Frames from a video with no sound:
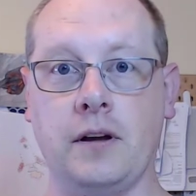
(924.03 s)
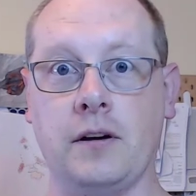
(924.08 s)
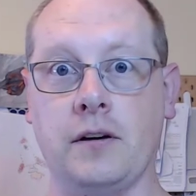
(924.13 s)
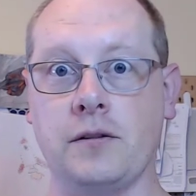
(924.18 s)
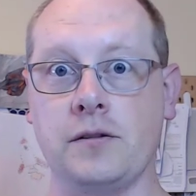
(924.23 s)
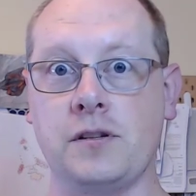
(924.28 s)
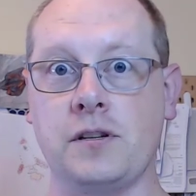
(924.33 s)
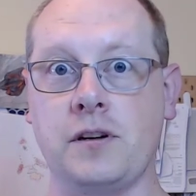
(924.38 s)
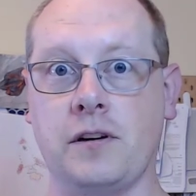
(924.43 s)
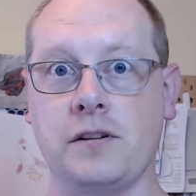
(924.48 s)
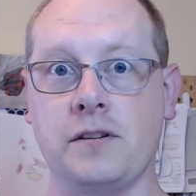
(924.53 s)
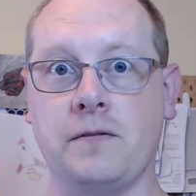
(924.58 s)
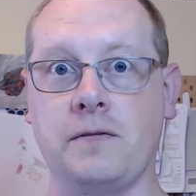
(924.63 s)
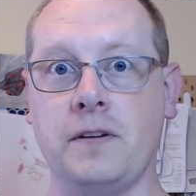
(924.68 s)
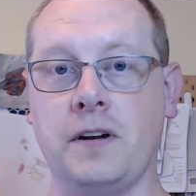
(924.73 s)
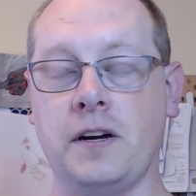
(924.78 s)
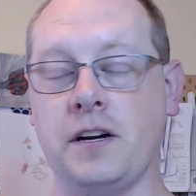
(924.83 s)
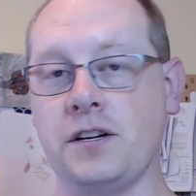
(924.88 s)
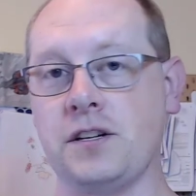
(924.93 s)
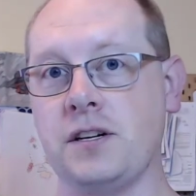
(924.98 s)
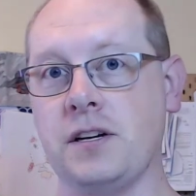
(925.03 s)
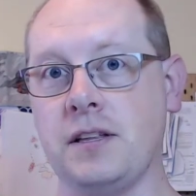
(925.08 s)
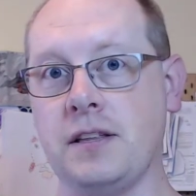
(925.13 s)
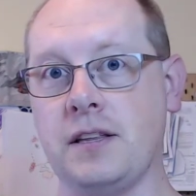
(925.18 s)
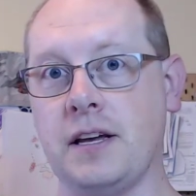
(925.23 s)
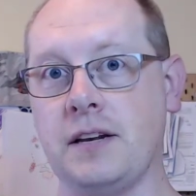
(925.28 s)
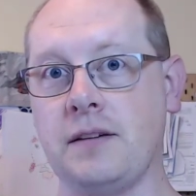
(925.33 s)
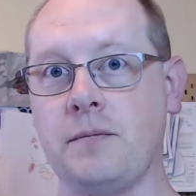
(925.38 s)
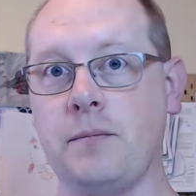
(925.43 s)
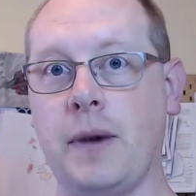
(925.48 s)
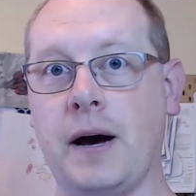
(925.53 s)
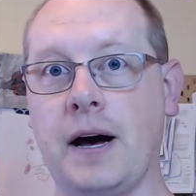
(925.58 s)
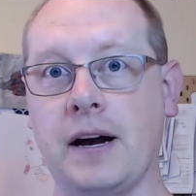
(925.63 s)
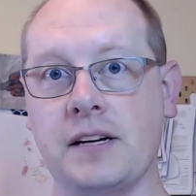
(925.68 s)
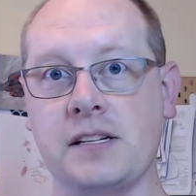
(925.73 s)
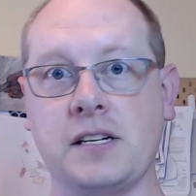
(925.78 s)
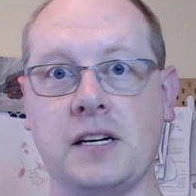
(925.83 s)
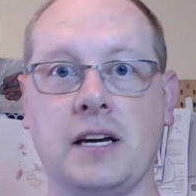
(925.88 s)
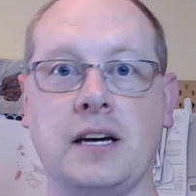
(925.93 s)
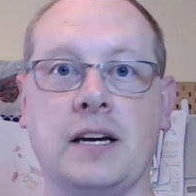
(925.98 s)
Start to finish, then
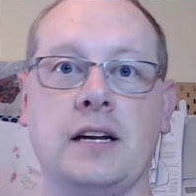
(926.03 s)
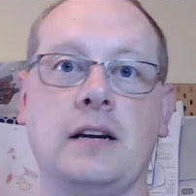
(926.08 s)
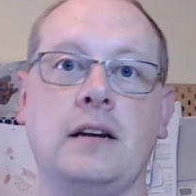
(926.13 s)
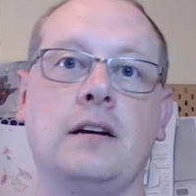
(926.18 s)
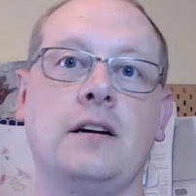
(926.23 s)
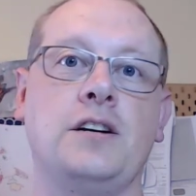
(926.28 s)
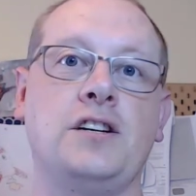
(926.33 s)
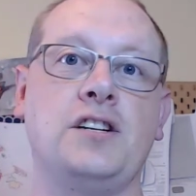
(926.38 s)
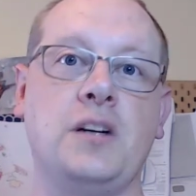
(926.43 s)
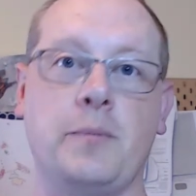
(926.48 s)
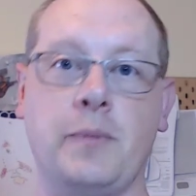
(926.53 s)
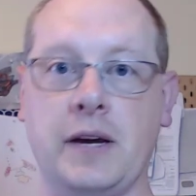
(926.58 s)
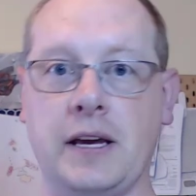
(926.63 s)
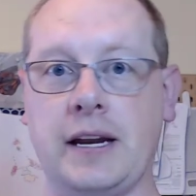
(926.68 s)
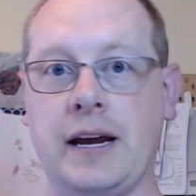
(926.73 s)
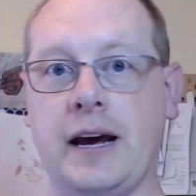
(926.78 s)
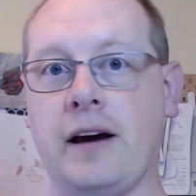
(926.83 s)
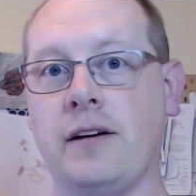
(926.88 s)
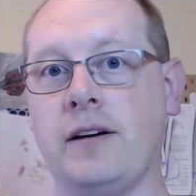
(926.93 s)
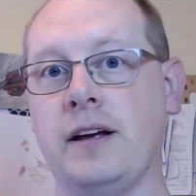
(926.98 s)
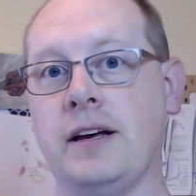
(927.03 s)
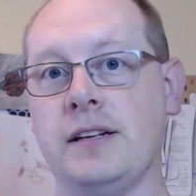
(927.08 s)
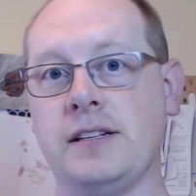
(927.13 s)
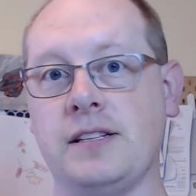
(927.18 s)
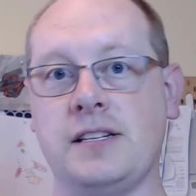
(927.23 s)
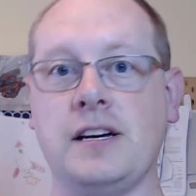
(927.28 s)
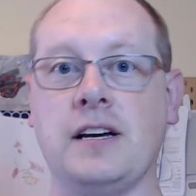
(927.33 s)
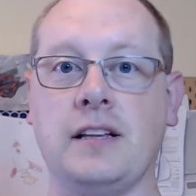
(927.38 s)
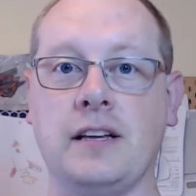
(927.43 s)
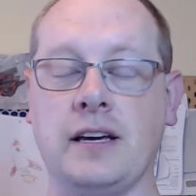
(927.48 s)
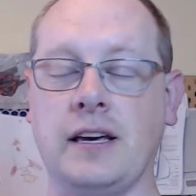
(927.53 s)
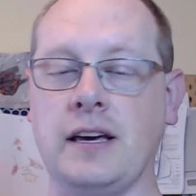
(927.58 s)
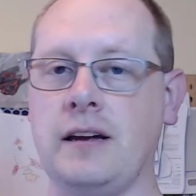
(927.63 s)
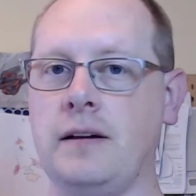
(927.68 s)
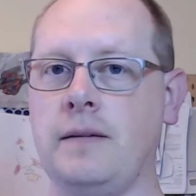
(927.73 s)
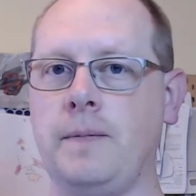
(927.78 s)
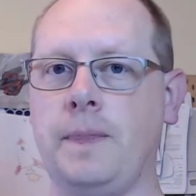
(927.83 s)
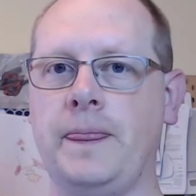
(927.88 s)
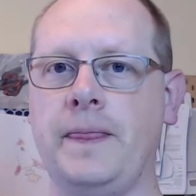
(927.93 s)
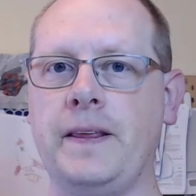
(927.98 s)
boxing it, shipping it out, selling it.
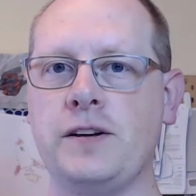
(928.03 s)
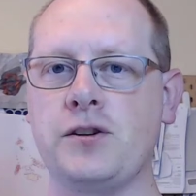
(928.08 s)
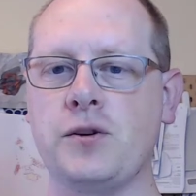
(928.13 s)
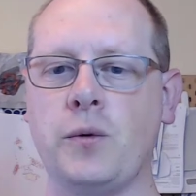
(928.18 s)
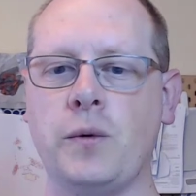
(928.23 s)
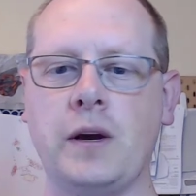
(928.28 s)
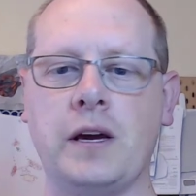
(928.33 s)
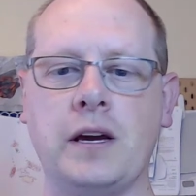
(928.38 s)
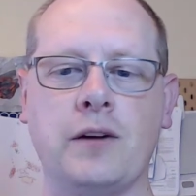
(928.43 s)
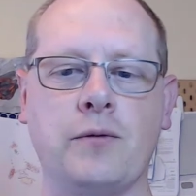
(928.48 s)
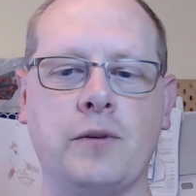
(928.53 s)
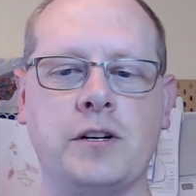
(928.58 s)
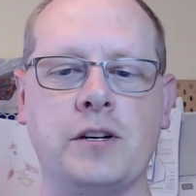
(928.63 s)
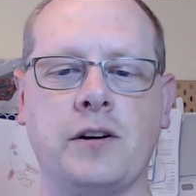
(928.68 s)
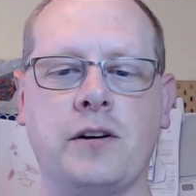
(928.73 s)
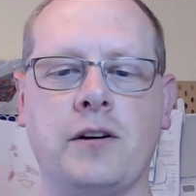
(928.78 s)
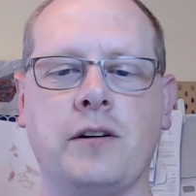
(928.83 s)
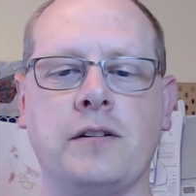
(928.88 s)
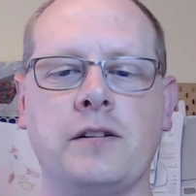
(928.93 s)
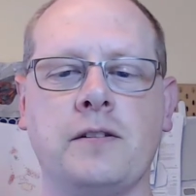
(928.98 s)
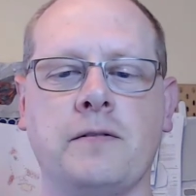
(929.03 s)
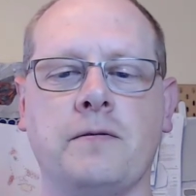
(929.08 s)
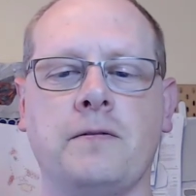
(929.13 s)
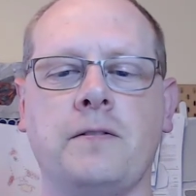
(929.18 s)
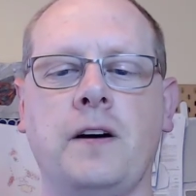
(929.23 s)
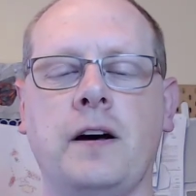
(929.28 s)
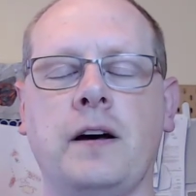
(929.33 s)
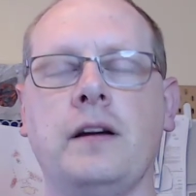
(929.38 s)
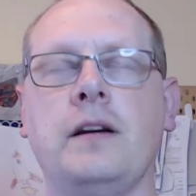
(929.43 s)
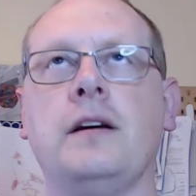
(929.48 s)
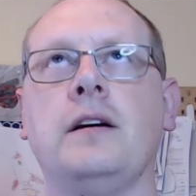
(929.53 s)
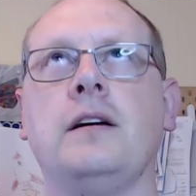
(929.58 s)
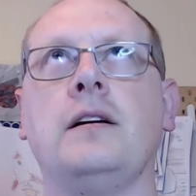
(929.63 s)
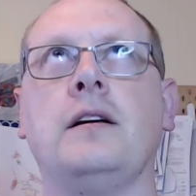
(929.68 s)
So we can return to fun.